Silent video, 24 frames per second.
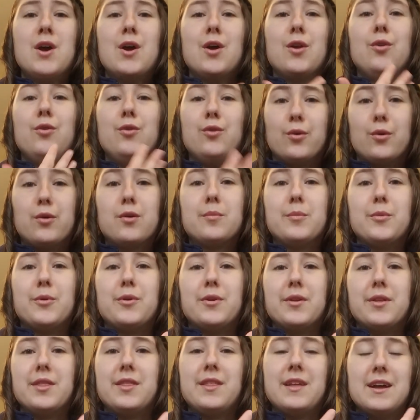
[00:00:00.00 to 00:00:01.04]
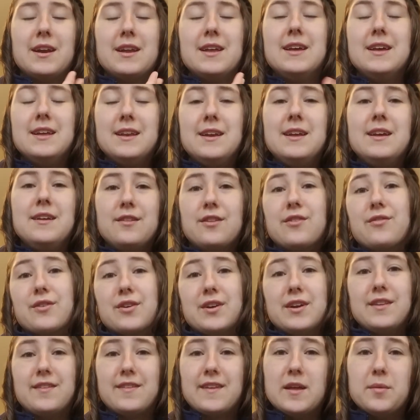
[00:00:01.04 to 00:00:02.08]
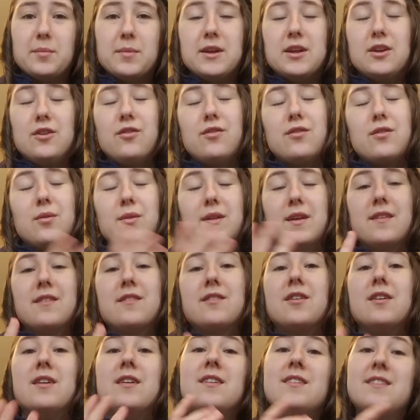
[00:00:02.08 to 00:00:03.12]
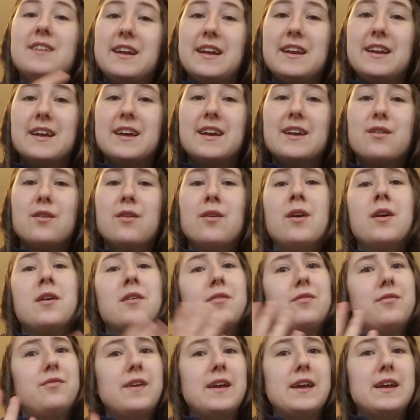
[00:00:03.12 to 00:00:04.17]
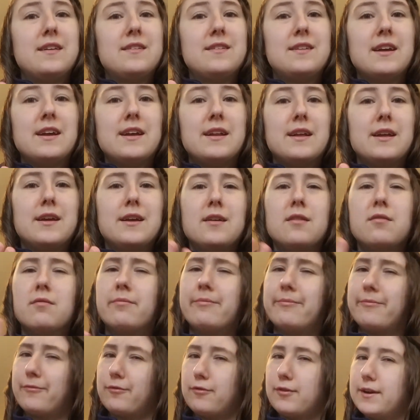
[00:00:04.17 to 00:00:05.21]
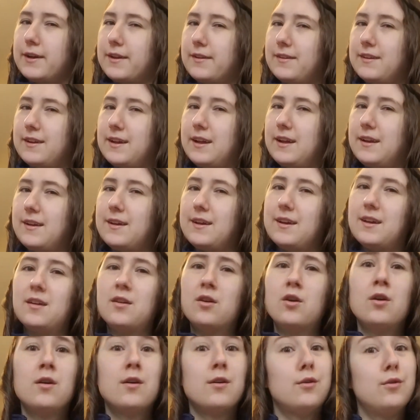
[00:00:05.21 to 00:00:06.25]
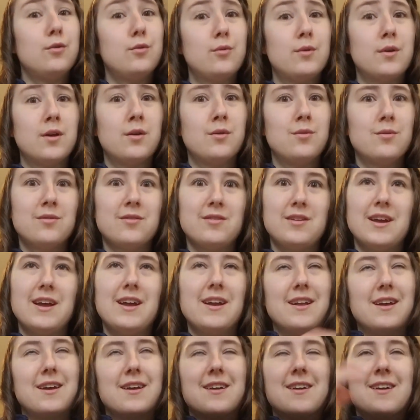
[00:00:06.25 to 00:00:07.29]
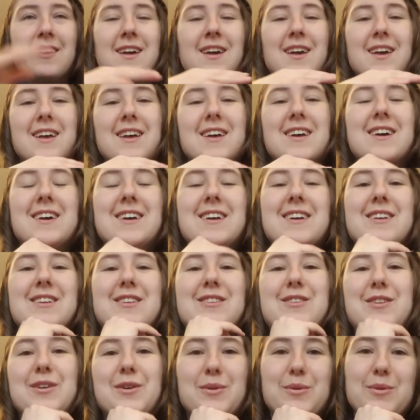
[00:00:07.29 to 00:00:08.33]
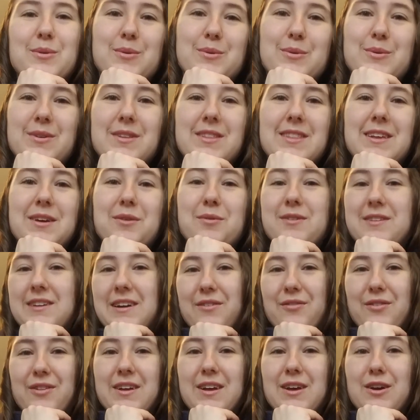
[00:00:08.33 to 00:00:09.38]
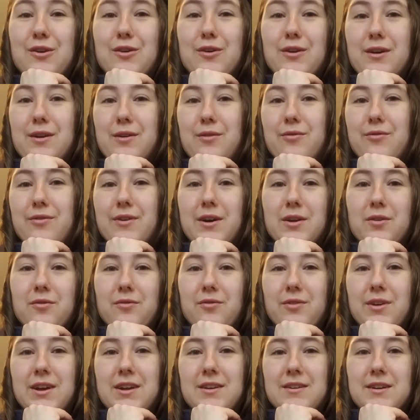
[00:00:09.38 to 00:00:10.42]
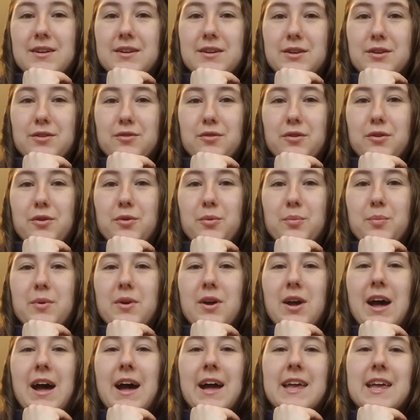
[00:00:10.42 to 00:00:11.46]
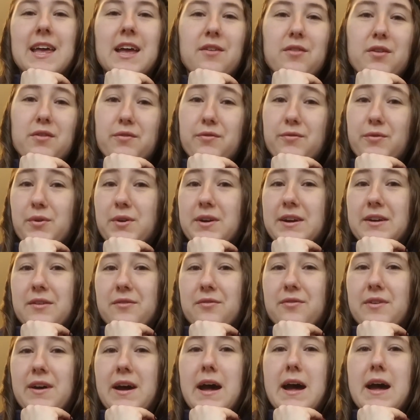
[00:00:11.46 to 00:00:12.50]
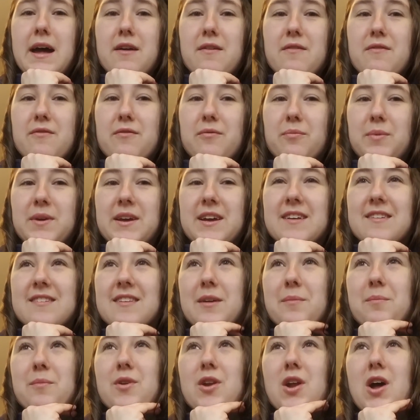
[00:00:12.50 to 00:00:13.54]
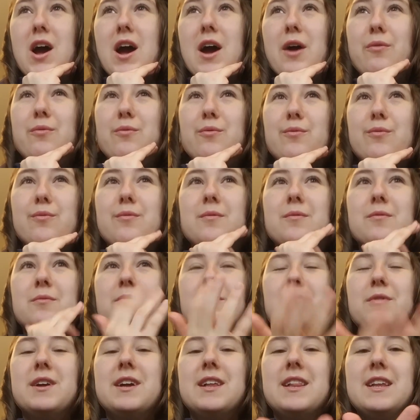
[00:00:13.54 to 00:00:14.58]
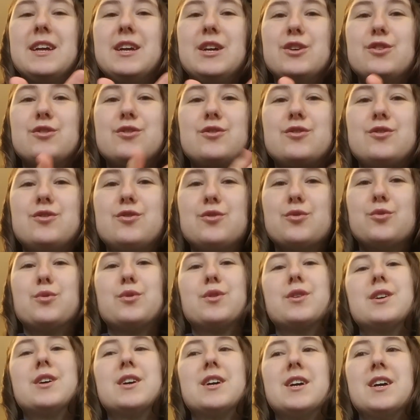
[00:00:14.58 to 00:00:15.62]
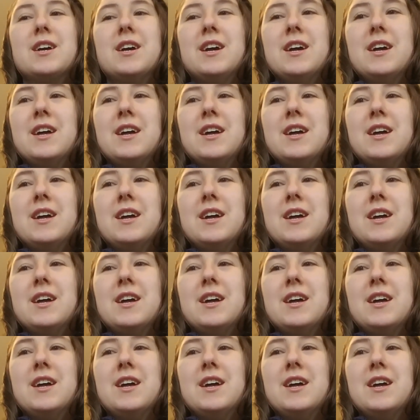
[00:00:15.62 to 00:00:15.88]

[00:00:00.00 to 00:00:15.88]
normal that he needs for his image, so they start dating, fake dating, real dating? Who knows dating? So it was definitely a good, fun fake dating trope. I gave it a 4 out of 5 because I'm not really sure